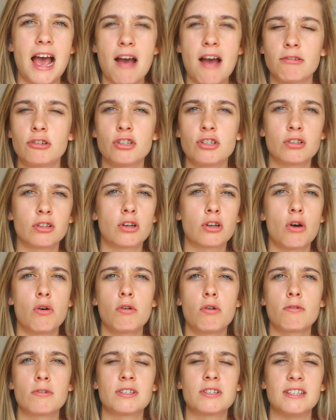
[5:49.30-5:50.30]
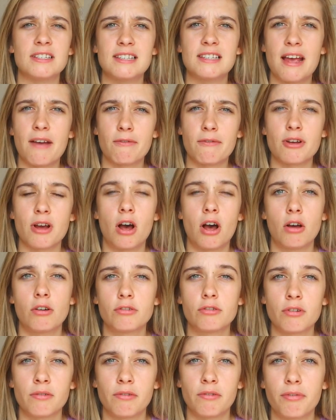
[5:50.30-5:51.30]
Averages a goal or assist every
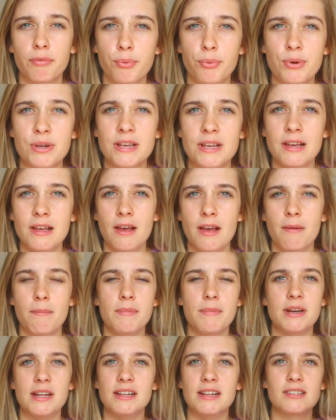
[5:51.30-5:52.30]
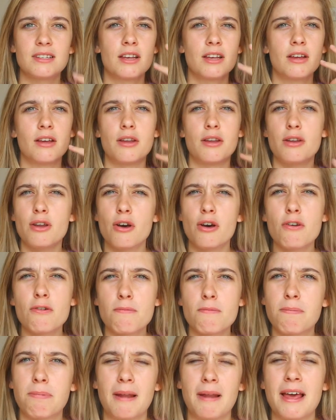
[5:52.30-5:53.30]
103 minutes.
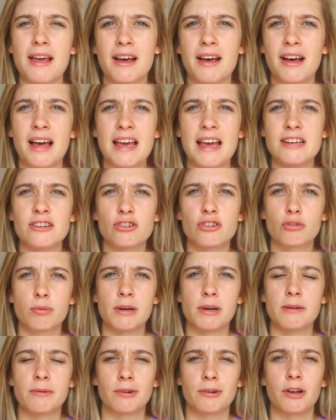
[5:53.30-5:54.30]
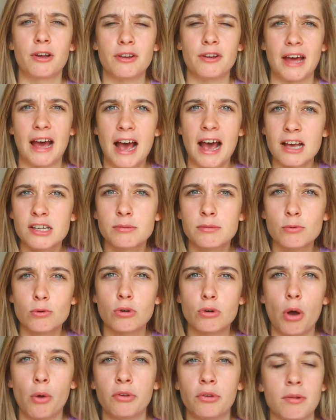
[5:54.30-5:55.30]
No player aged 21 or under has more
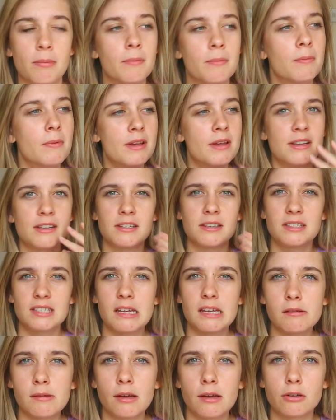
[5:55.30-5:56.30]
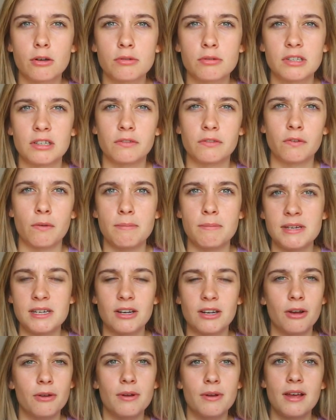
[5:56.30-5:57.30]
goals than the same amount of goals as
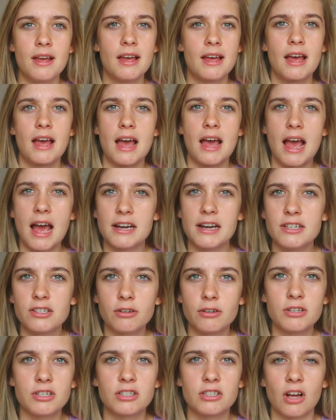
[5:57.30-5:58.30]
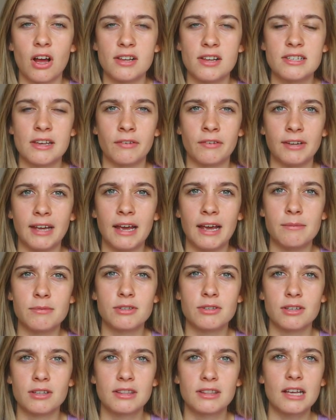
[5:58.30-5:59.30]
Firmino. And he's only started 7
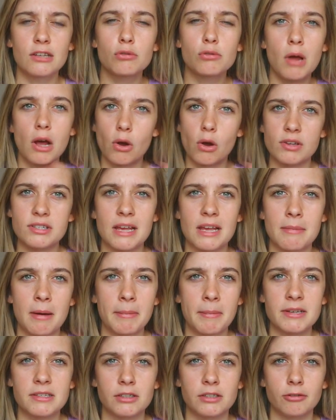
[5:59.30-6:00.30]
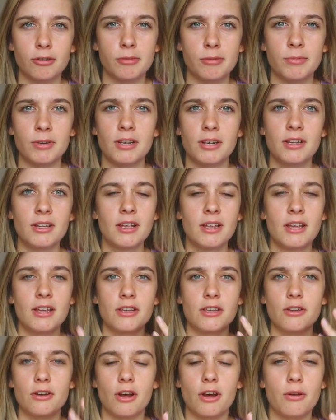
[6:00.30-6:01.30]
games. That's all I've got to say about Mason Greenwood.
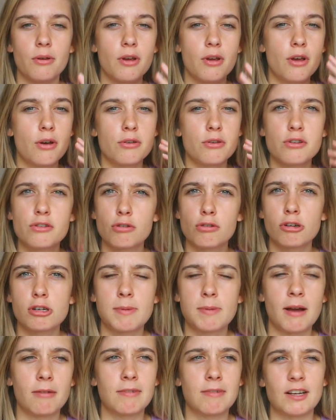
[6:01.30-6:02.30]
You know, you talk about